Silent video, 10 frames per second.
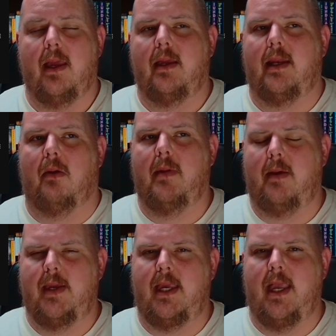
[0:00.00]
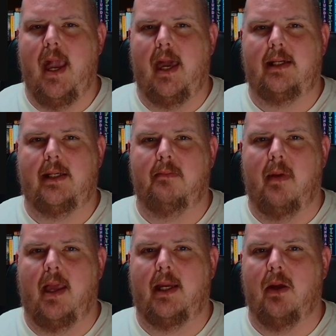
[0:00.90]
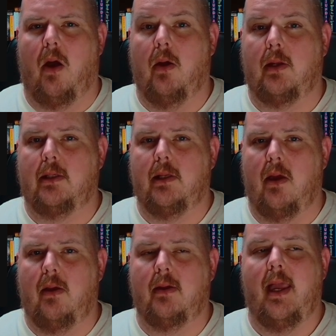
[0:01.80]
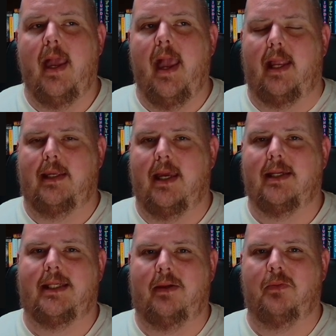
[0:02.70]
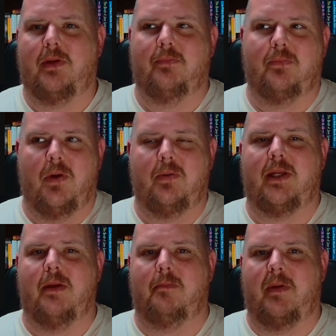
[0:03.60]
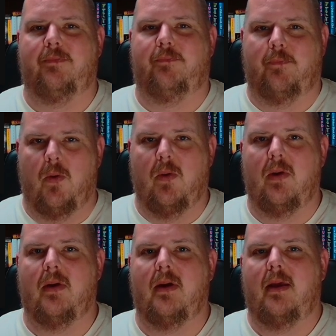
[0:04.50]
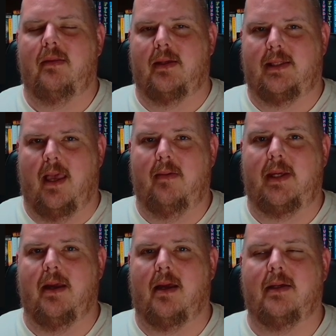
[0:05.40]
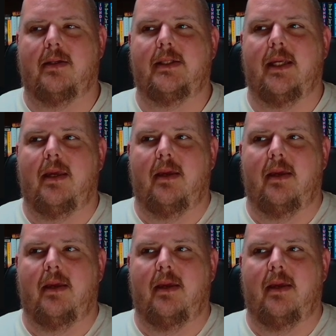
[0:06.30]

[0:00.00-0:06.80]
Now, maybe he had it in mind all along, and yes, he would have wrote it before the Tommyknockers.